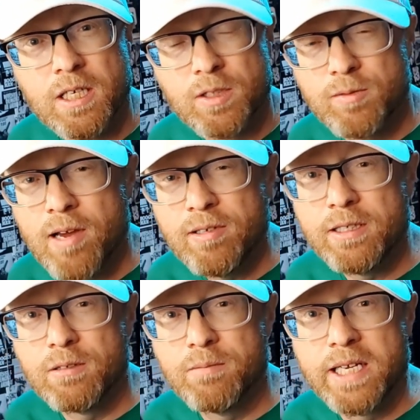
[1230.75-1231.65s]
So that would
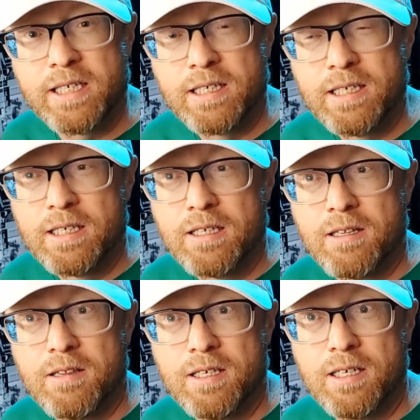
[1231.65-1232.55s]
either make
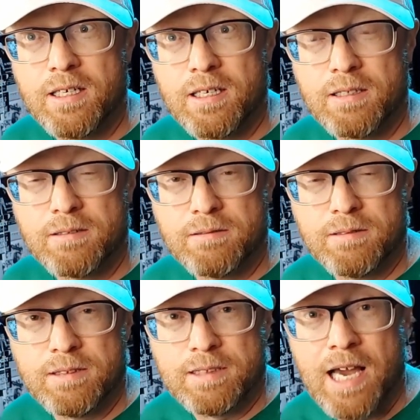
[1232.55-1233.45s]
the
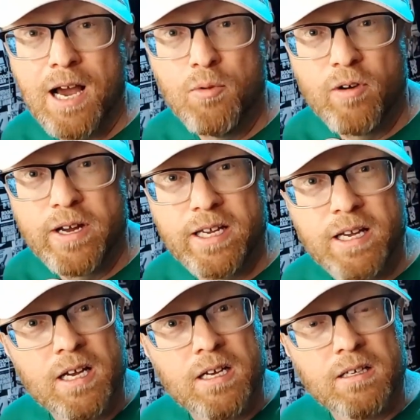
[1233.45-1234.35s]
cowboy,
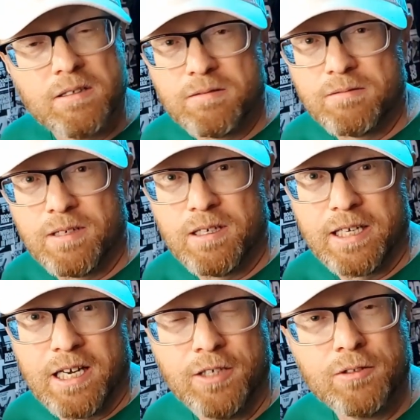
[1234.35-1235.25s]

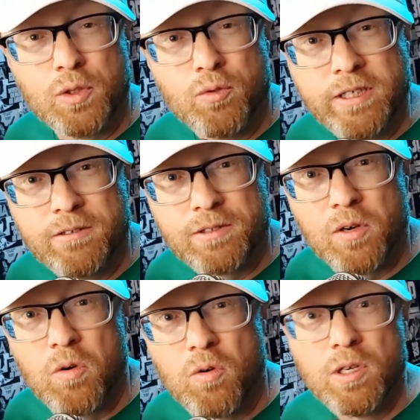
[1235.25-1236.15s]
like, 120 years
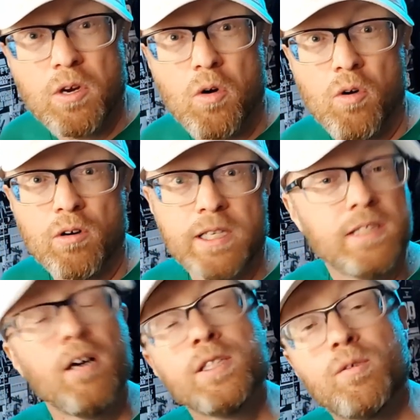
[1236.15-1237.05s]
old, or he's
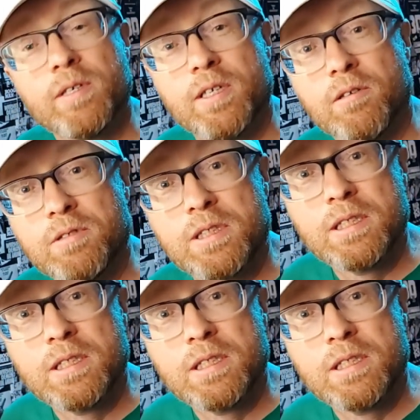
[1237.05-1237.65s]
also a ghost.